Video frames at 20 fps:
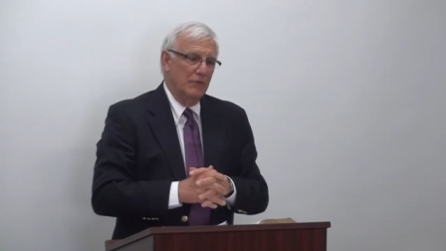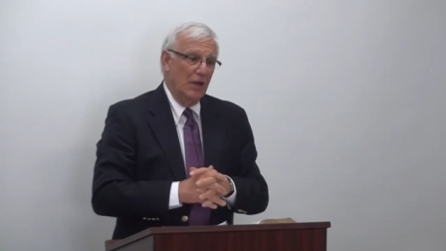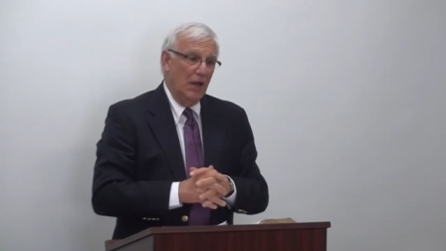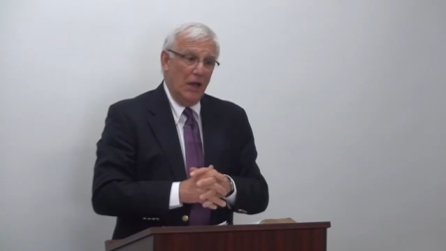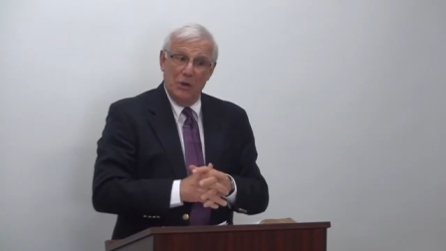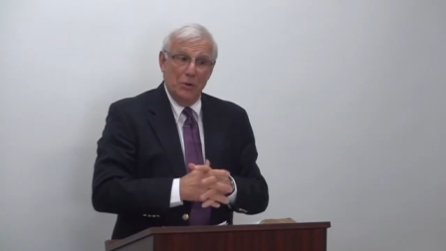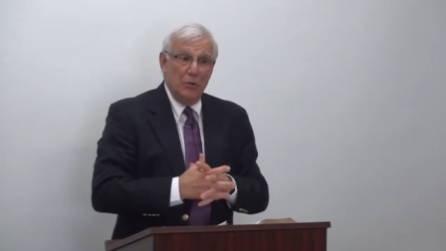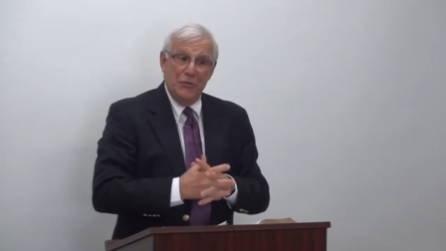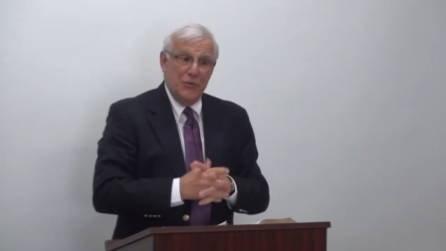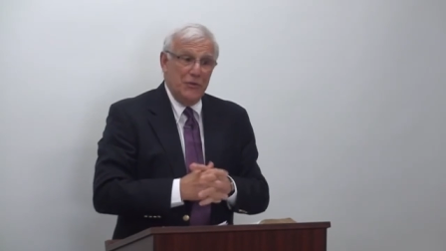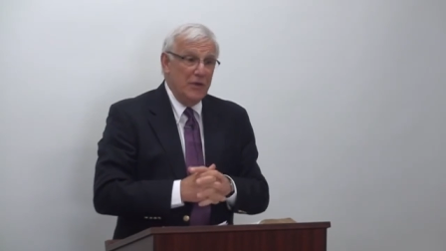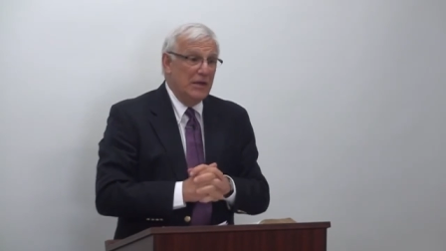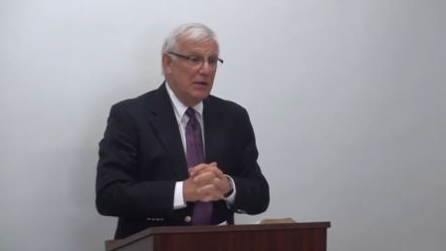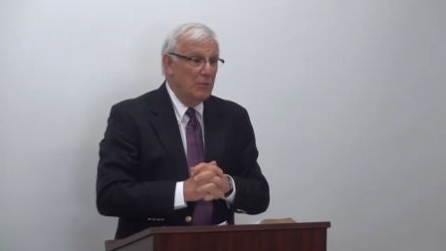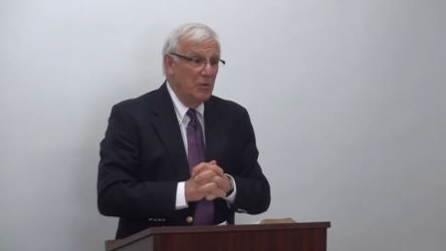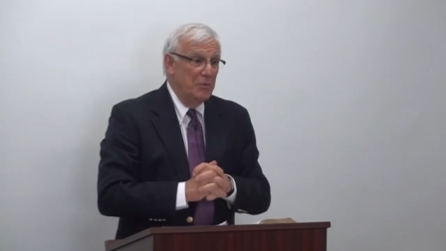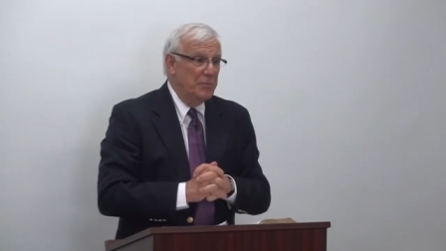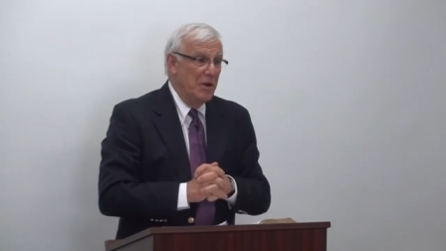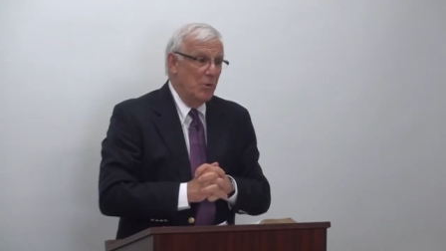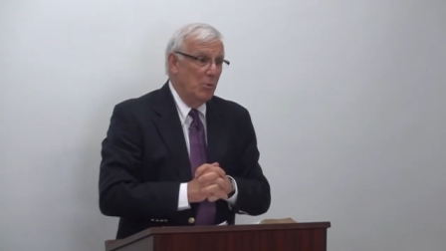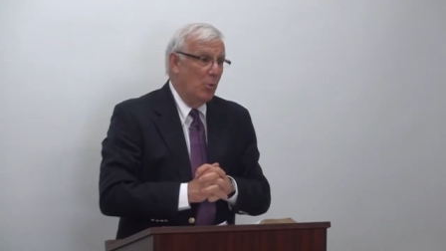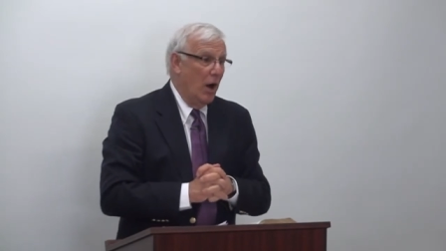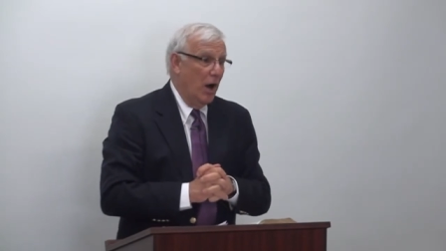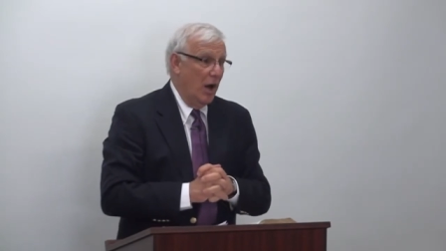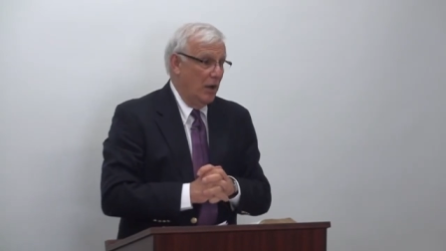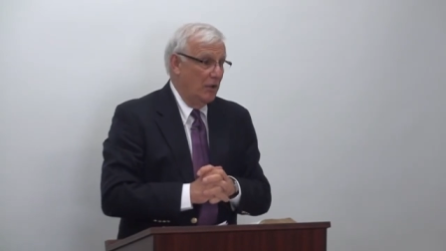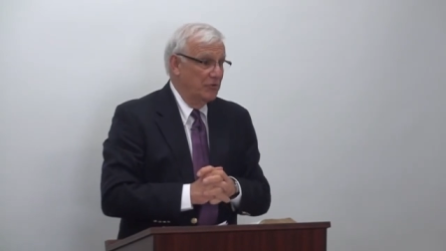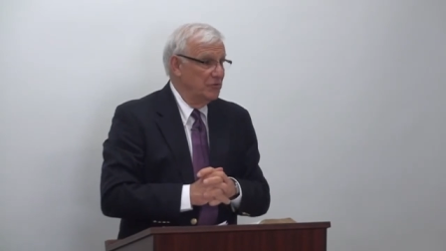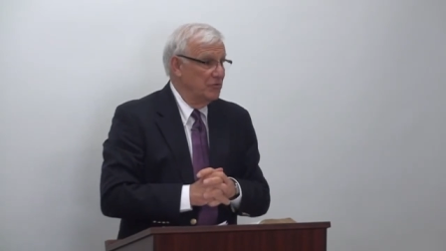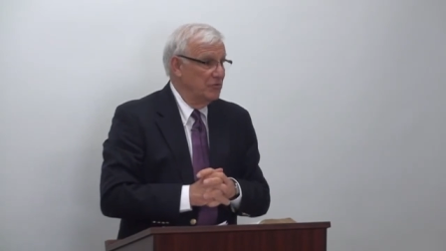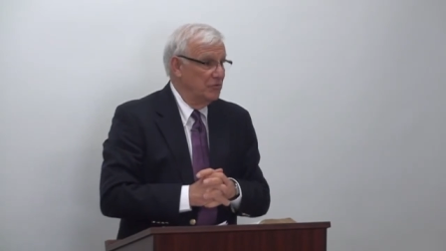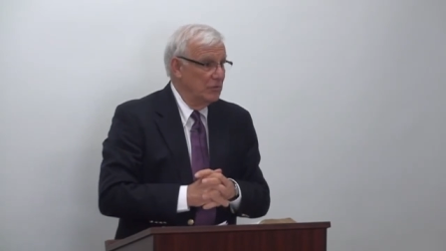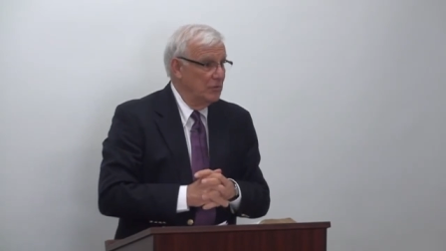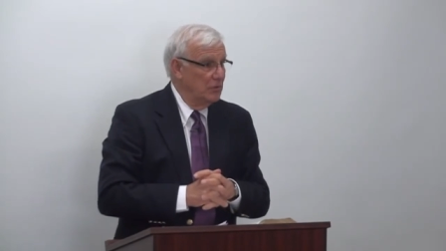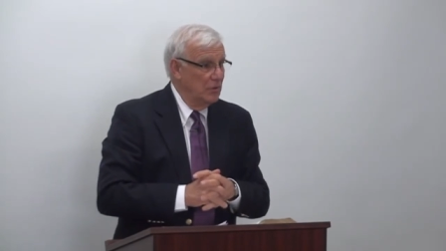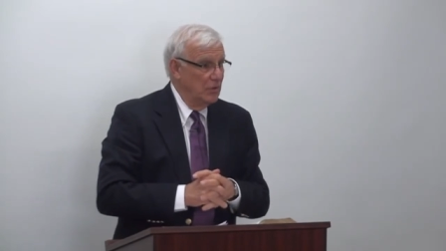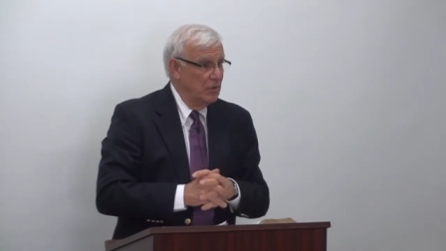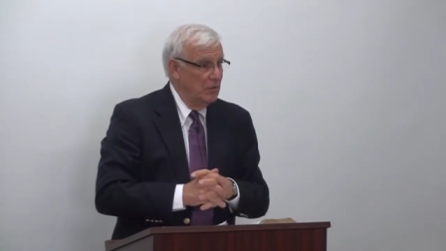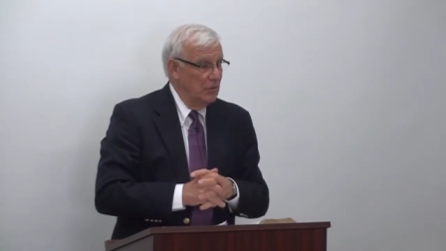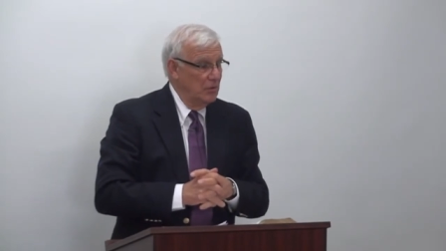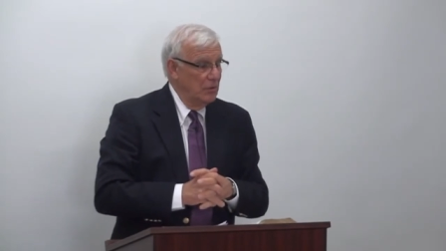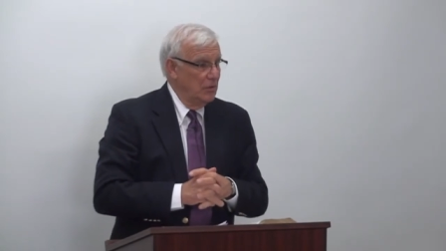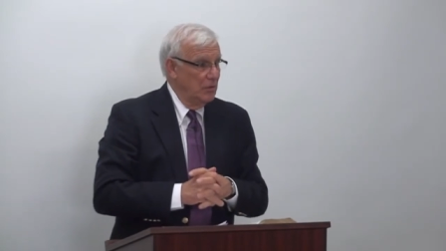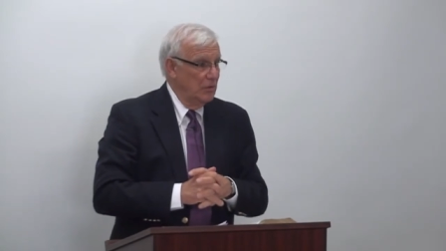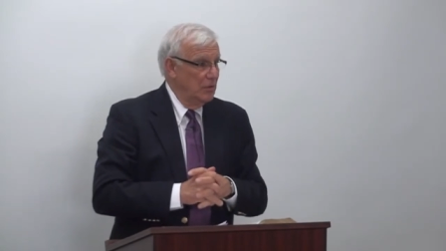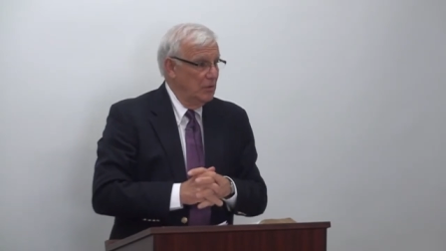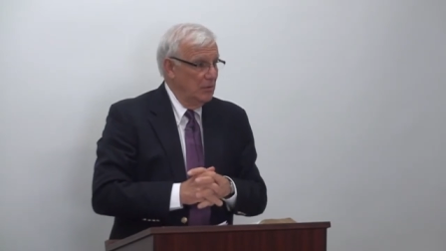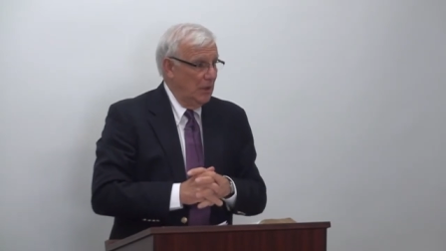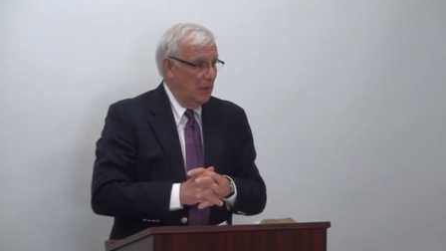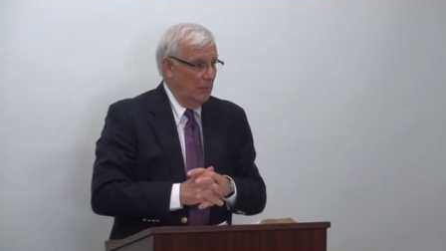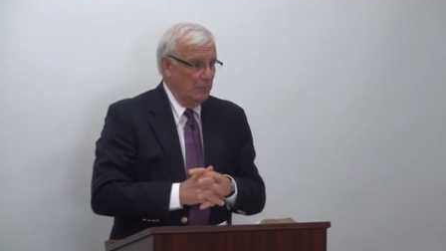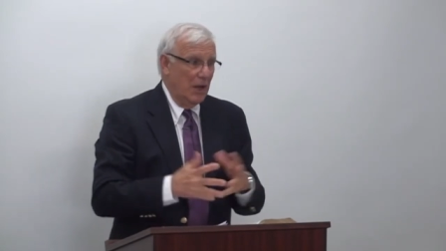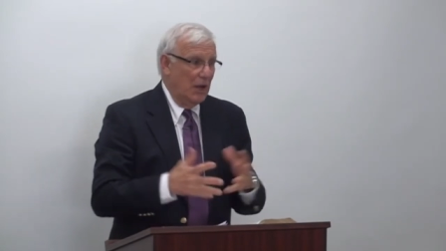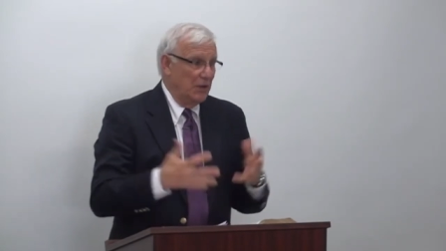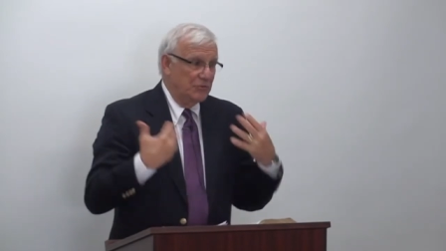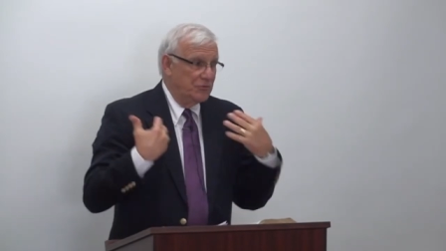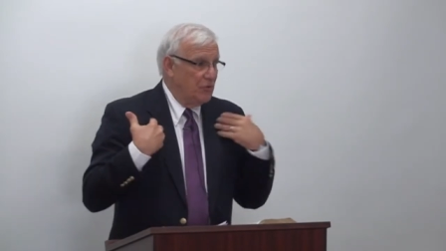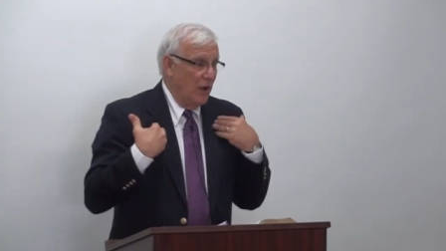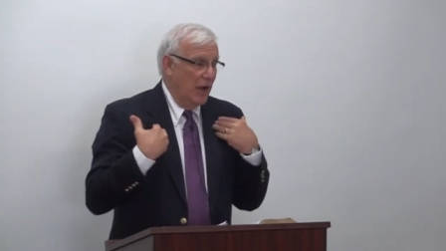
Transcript: I don't think it would be wise. I'm not